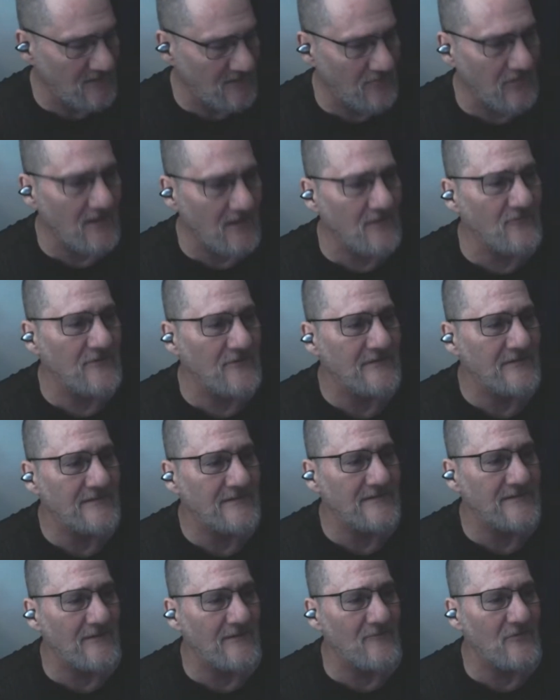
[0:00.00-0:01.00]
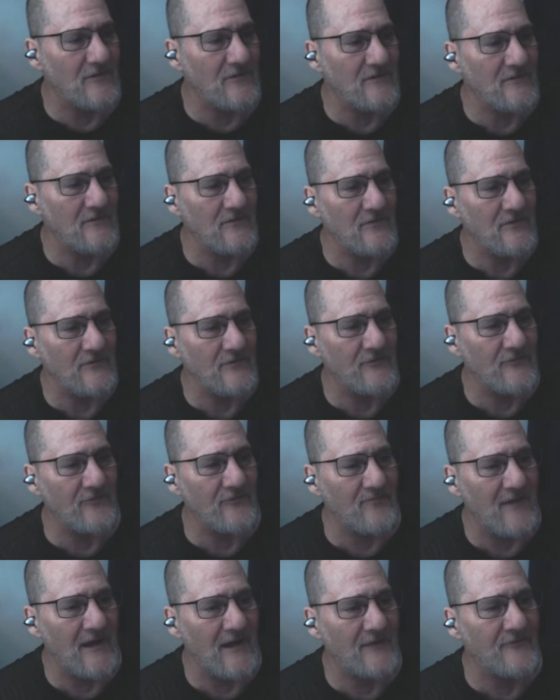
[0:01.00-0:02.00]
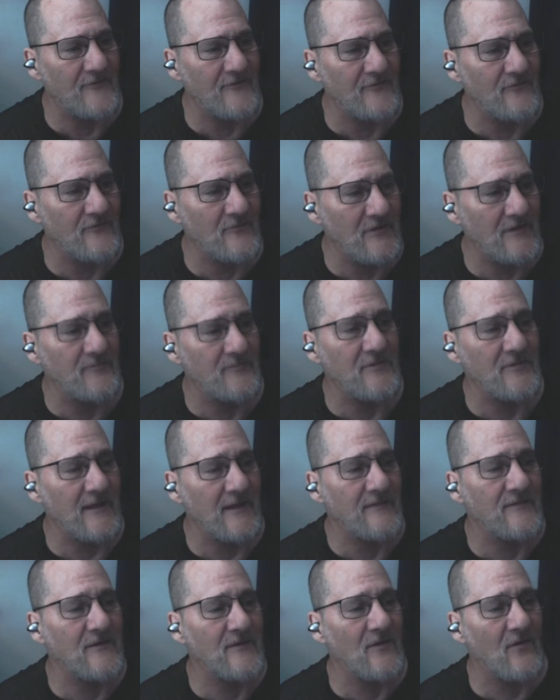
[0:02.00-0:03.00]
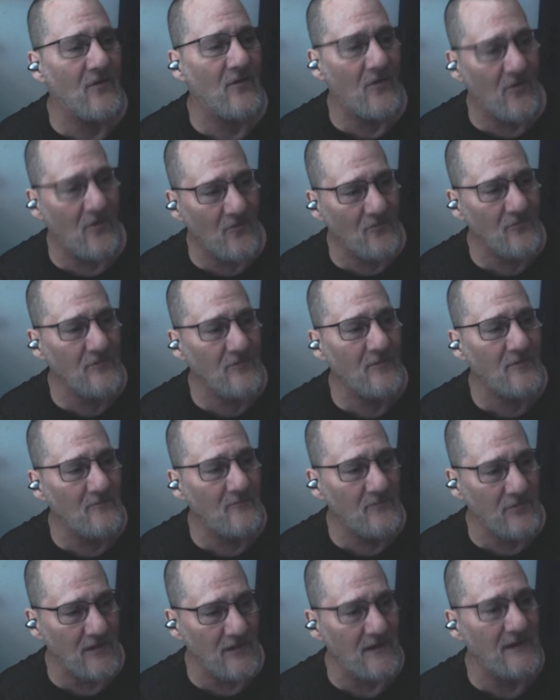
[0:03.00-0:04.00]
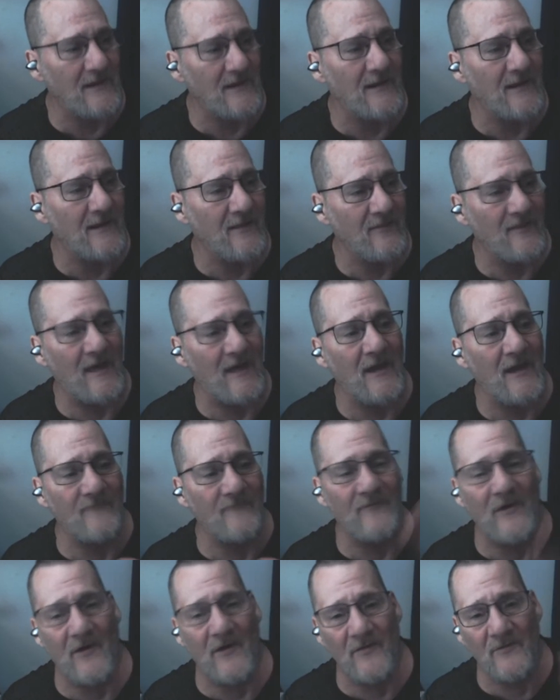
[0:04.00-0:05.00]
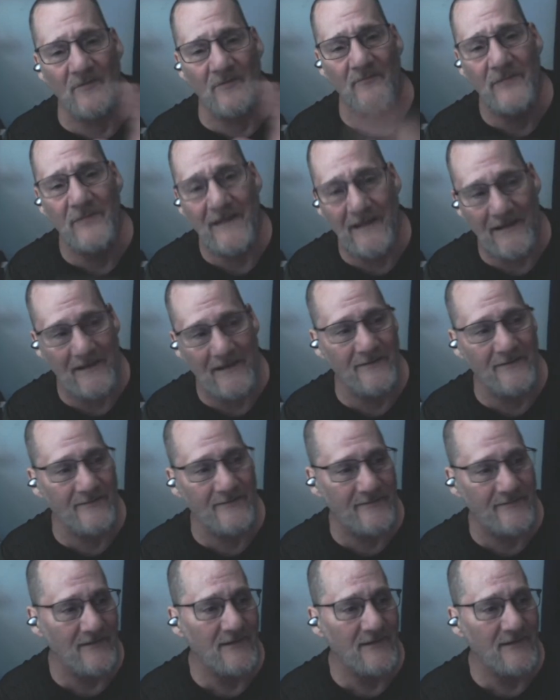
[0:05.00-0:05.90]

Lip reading: A blood witch is someone who uses magic to manipulate their own blood and that of other beings